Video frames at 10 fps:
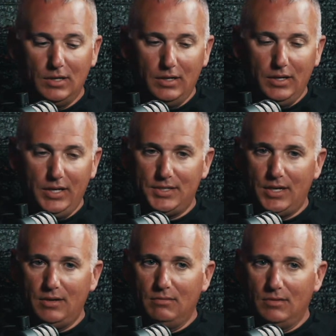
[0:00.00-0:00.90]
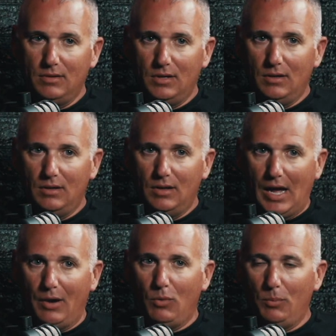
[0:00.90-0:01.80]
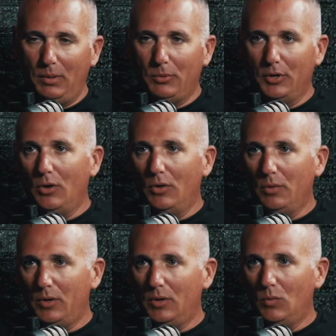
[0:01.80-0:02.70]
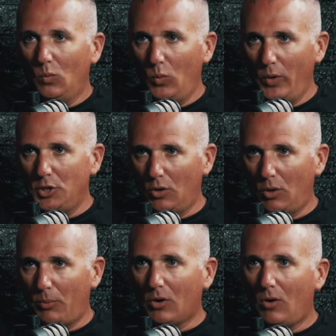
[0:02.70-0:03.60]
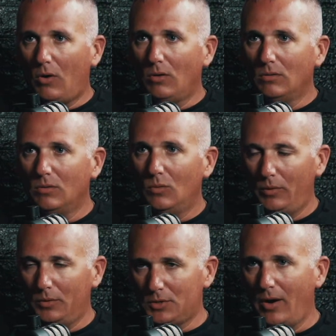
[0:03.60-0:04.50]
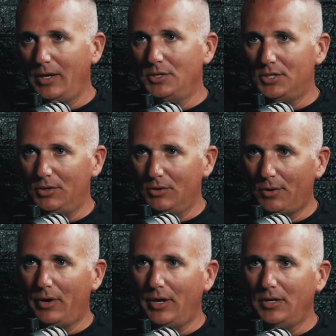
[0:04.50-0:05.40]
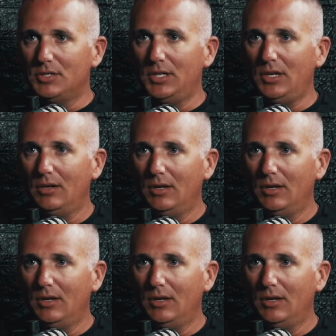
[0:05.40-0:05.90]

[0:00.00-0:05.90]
He said, I want people to know that when we show up on a call, whether it's our agency or another agency,